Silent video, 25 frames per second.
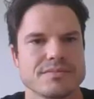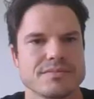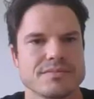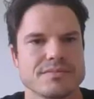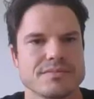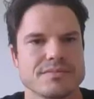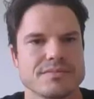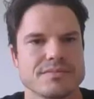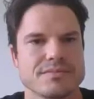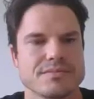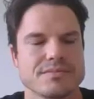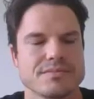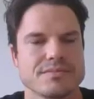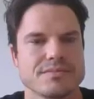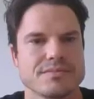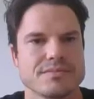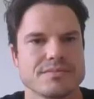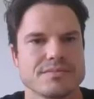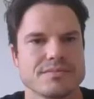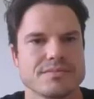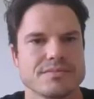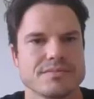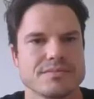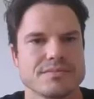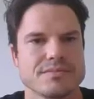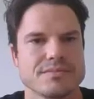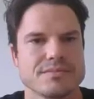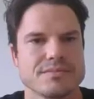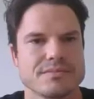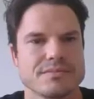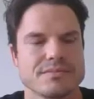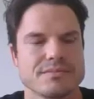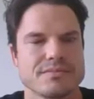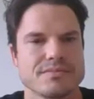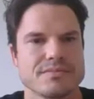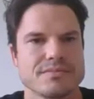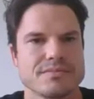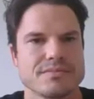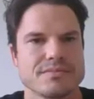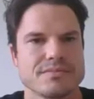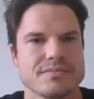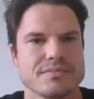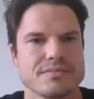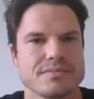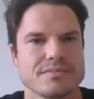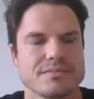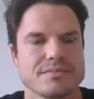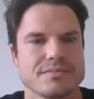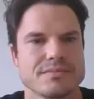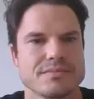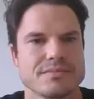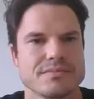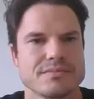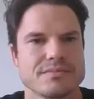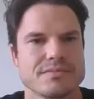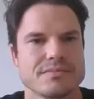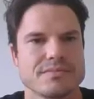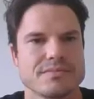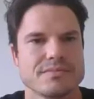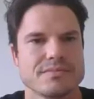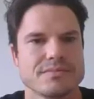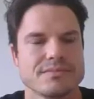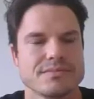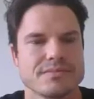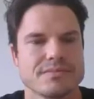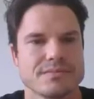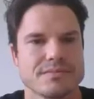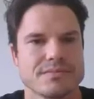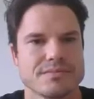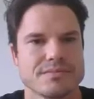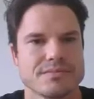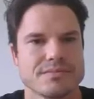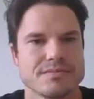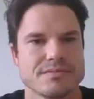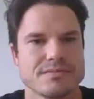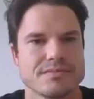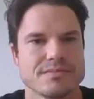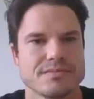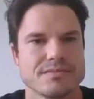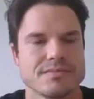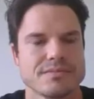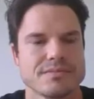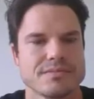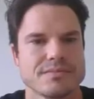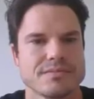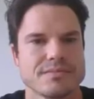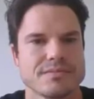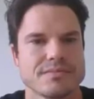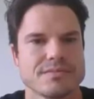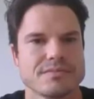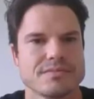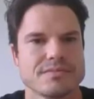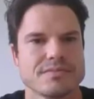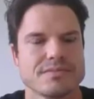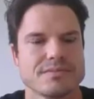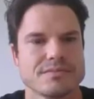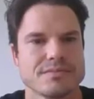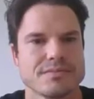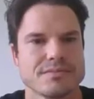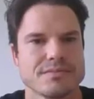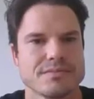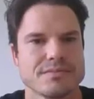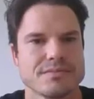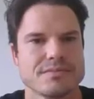This person isn't speaking.